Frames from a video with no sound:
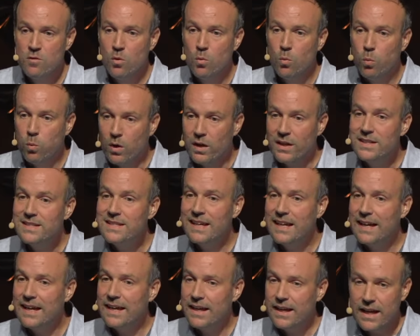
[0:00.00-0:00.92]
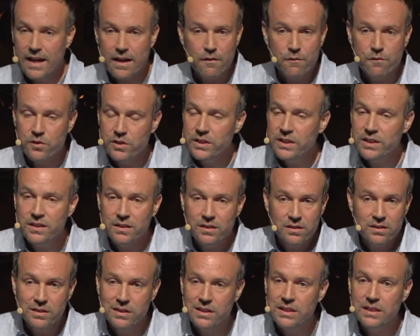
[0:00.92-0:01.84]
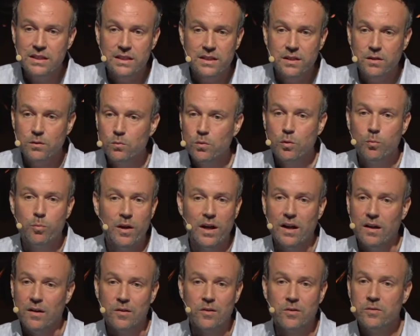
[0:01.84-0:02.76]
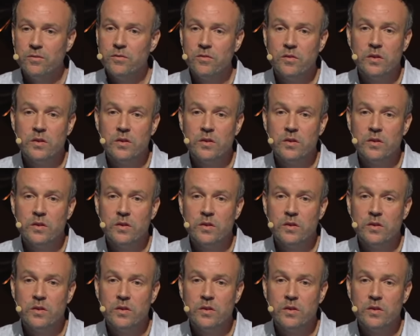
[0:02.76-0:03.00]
One day, every knee will bow,